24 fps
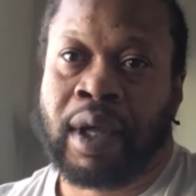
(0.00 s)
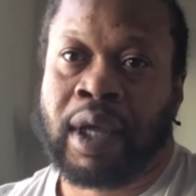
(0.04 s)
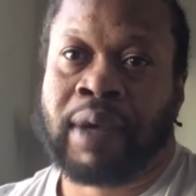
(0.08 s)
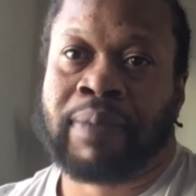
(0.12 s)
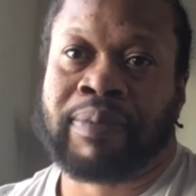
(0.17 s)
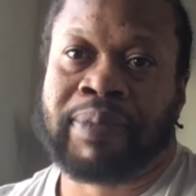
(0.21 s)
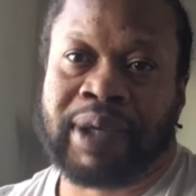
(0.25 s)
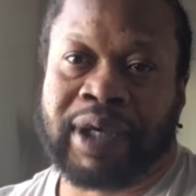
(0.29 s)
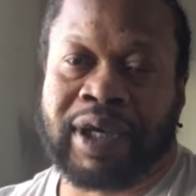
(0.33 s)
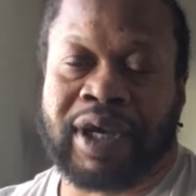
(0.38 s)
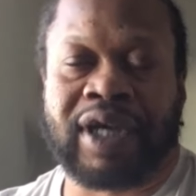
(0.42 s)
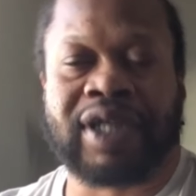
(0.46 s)

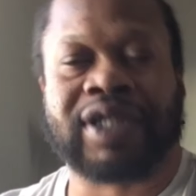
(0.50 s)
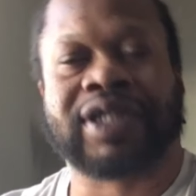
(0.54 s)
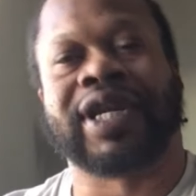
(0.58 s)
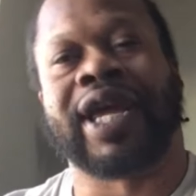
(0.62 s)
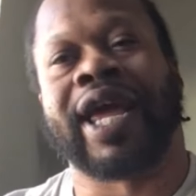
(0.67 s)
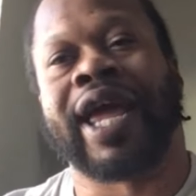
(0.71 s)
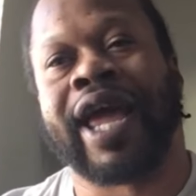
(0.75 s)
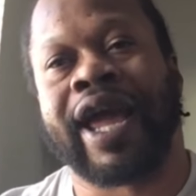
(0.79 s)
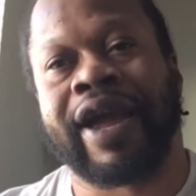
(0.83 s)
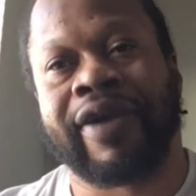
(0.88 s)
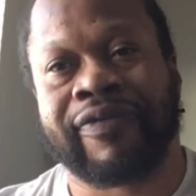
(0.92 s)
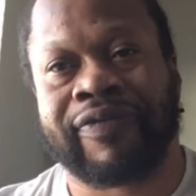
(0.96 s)
Because
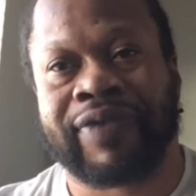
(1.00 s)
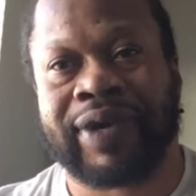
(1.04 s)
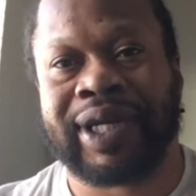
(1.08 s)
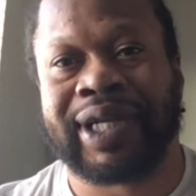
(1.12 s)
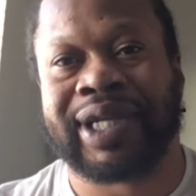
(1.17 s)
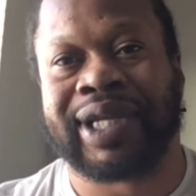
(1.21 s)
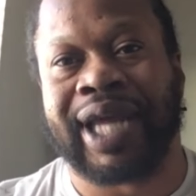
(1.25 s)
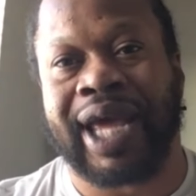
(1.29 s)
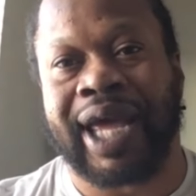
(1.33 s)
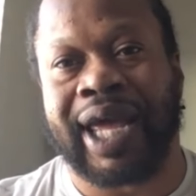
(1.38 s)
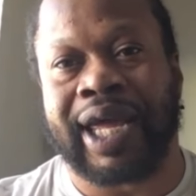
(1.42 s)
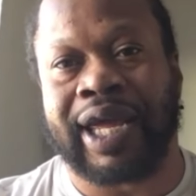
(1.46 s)

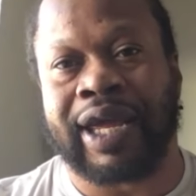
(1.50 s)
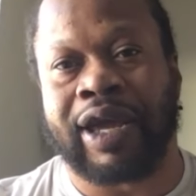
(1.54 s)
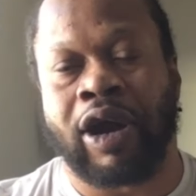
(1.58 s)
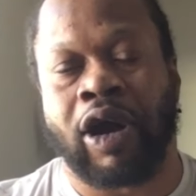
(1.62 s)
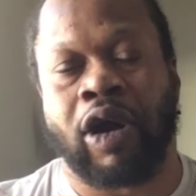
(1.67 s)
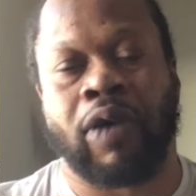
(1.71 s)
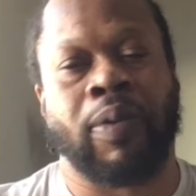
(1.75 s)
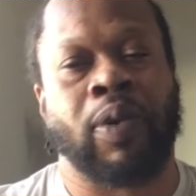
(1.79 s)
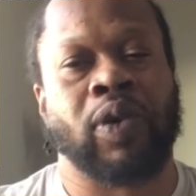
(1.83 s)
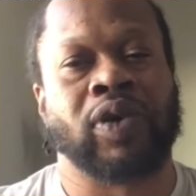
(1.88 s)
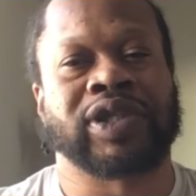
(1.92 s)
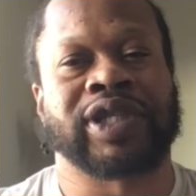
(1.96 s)

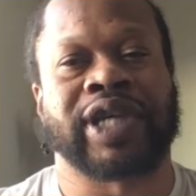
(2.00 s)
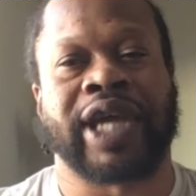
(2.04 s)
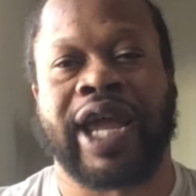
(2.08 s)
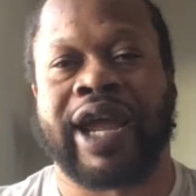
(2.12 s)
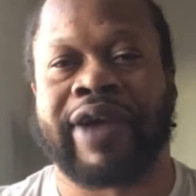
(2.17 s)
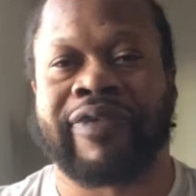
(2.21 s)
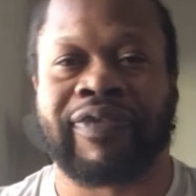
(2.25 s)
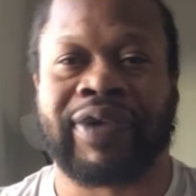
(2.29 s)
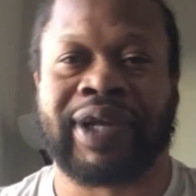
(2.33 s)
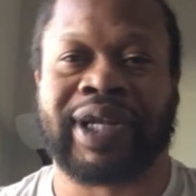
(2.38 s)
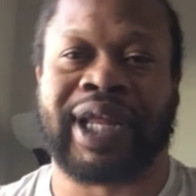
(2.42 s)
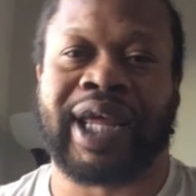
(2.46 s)
almost
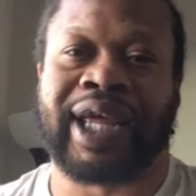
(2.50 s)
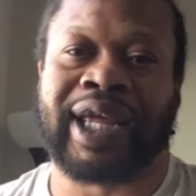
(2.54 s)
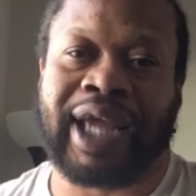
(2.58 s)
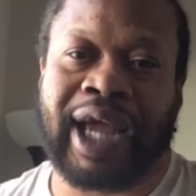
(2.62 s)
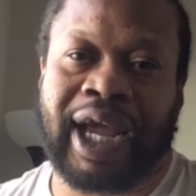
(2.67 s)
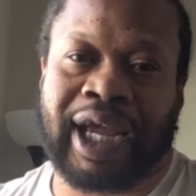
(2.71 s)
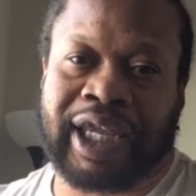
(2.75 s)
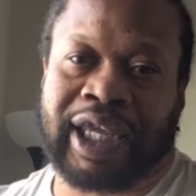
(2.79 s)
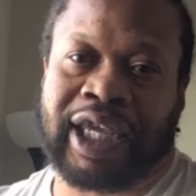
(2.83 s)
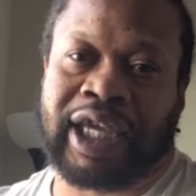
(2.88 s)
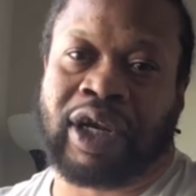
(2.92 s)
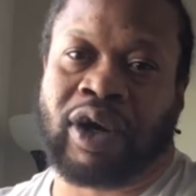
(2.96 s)
every day,
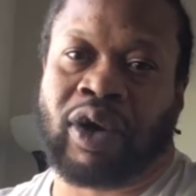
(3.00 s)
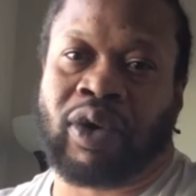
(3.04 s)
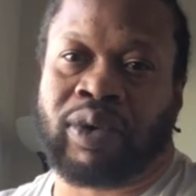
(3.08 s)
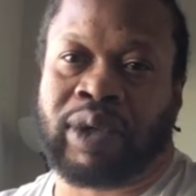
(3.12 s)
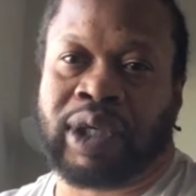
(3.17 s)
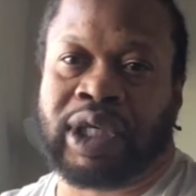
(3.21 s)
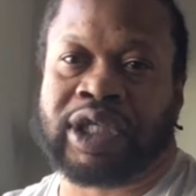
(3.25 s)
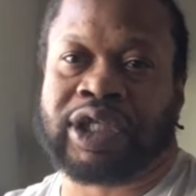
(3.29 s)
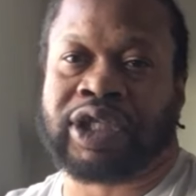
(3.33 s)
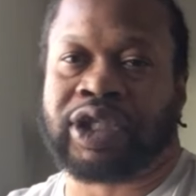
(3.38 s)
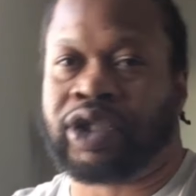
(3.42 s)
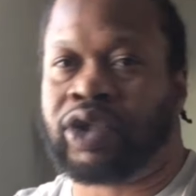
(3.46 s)
I get on
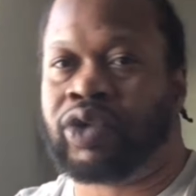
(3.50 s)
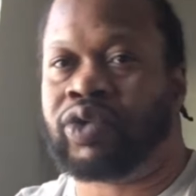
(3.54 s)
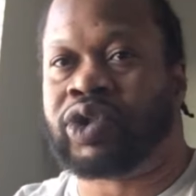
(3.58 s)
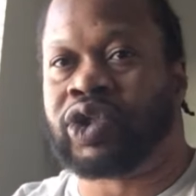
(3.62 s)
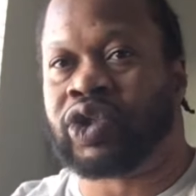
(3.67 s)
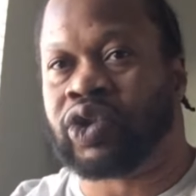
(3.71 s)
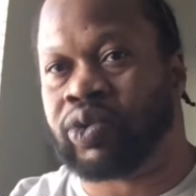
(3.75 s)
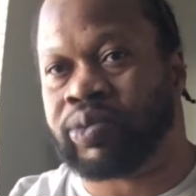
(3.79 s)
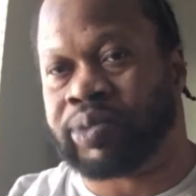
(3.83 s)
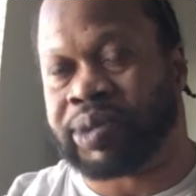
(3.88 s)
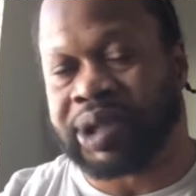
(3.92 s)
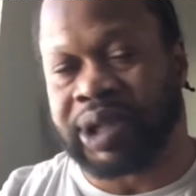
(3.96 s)
this
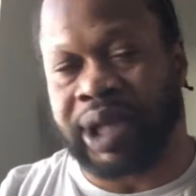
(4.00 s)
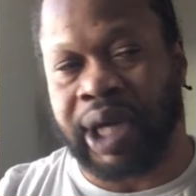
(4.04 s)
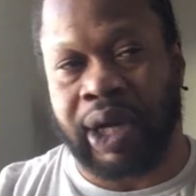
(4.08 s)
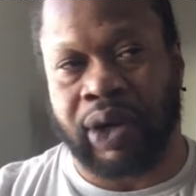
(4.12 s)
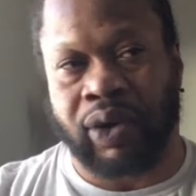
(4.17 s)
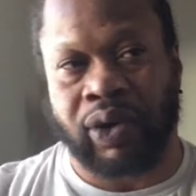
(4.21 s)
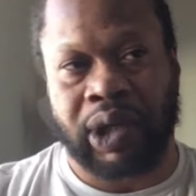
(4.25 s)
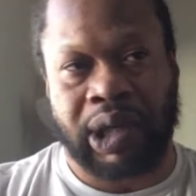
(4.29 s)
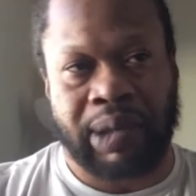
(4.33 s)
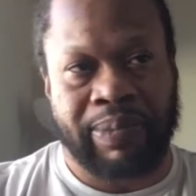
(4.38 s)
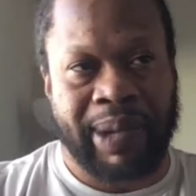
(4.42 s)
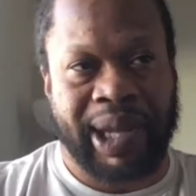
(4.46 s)
YouTube
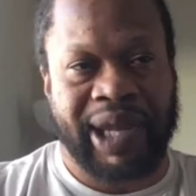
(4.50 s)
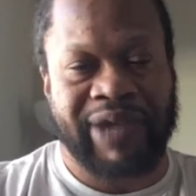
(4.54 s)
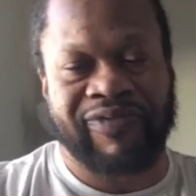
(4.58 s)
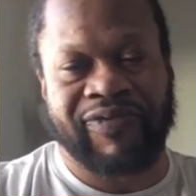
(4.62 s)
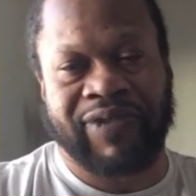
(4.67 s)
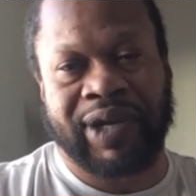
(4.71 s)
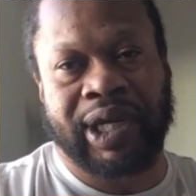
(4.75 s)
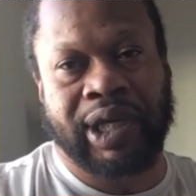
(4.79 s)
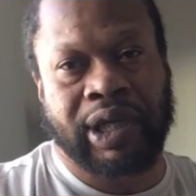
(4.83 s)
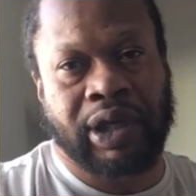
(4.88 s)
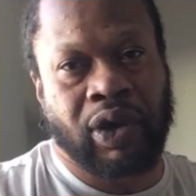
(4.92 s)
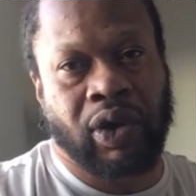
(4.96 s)
channel and make
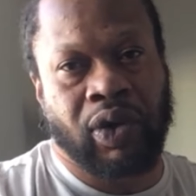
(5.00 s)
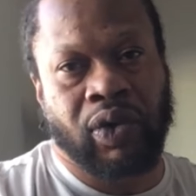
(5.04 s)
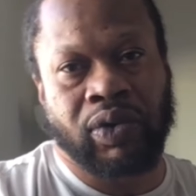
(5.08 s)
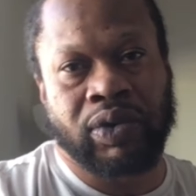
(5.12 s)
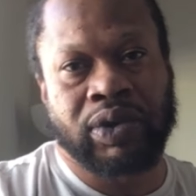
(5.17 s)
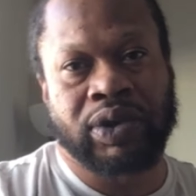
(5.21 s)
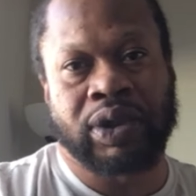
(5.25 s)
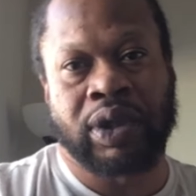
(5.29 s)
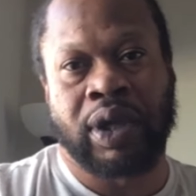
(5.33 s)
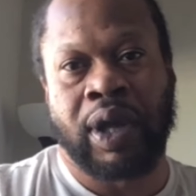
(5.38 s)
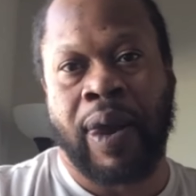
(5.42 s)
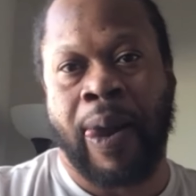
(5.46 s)

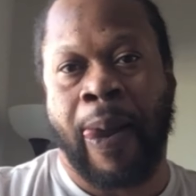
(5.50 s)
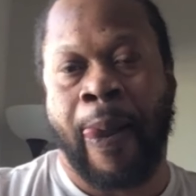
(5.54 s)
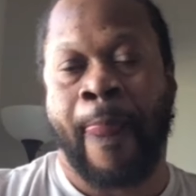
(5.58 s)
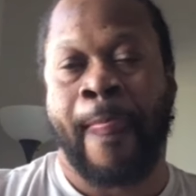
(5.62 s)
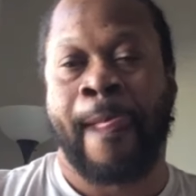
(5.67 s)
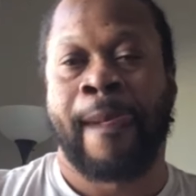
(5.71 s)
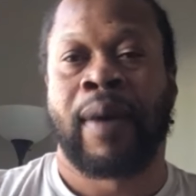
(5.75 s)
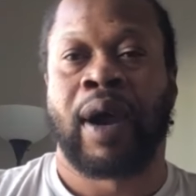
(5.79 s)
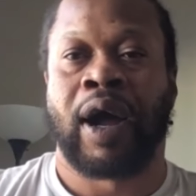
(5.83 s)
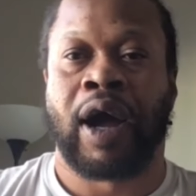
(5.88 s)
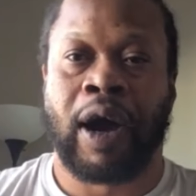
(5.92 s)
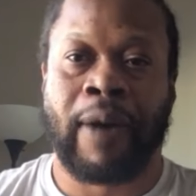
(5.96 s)
videos
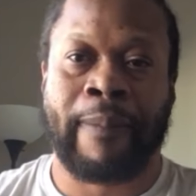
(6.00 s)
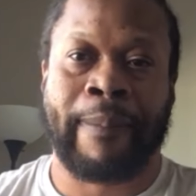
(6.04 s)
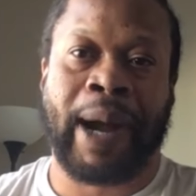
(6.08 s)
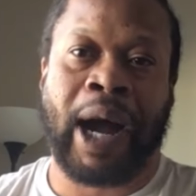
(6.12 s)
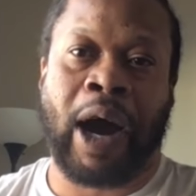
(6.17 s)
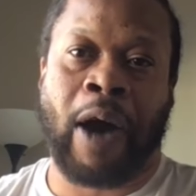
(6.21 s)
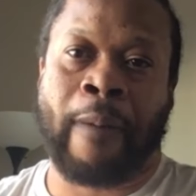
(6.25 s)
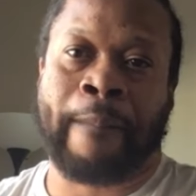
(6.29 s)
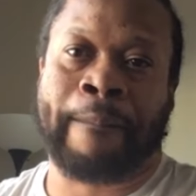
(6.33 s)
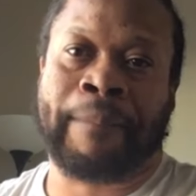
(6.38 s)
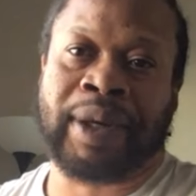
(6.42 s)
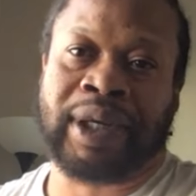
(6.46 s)

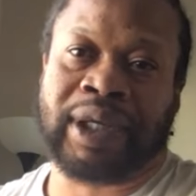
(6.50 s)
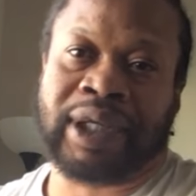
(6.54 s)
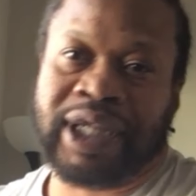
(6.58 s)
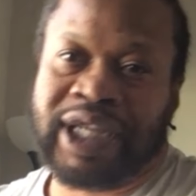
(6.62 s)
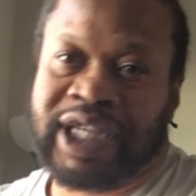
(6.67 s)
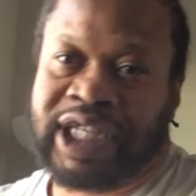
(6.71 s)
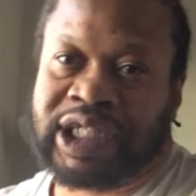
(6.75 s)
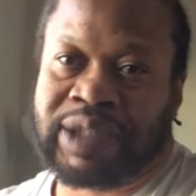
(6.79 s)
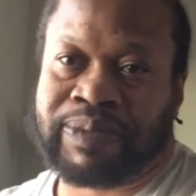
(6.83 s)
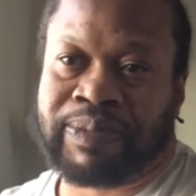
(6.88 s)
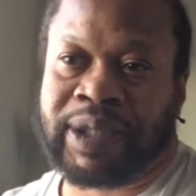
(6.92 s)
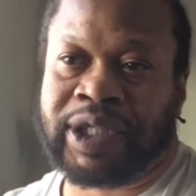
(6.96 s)
about
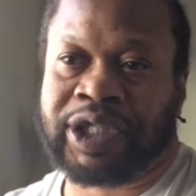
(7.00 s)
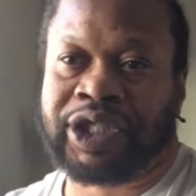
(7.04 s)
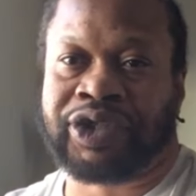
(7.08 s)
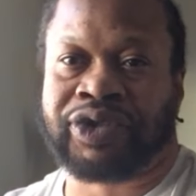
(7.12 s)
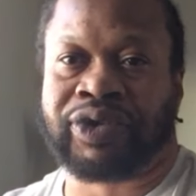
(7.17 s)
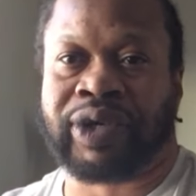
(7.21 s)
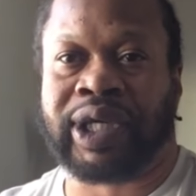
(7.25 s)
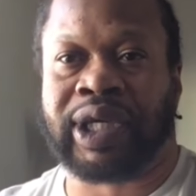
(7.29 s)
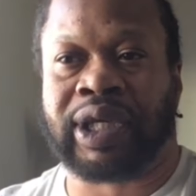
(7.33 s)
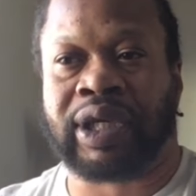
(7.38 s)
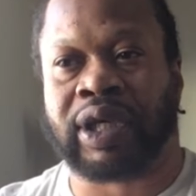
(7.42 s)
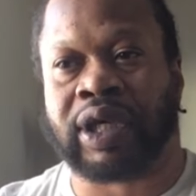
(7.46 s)
police
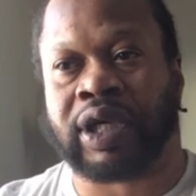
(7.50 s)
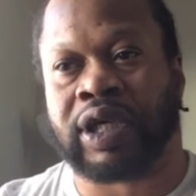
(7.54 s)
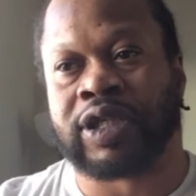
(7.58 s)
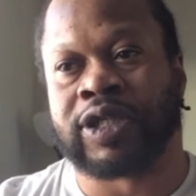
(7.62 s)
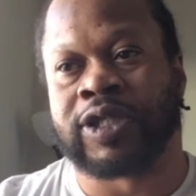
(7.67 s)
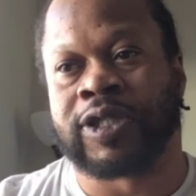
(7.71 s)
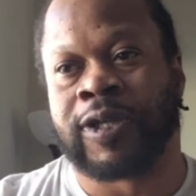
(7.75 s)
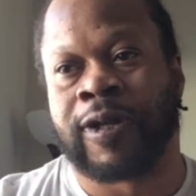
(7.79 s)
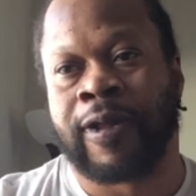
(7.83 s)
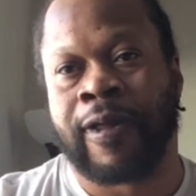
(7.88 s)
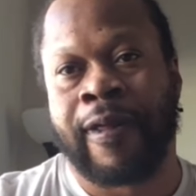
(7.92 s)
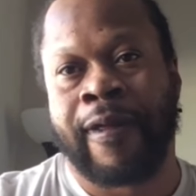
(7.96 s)
mistreating
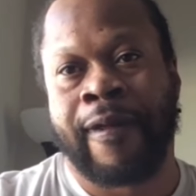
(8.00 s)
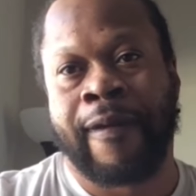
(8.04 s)
us.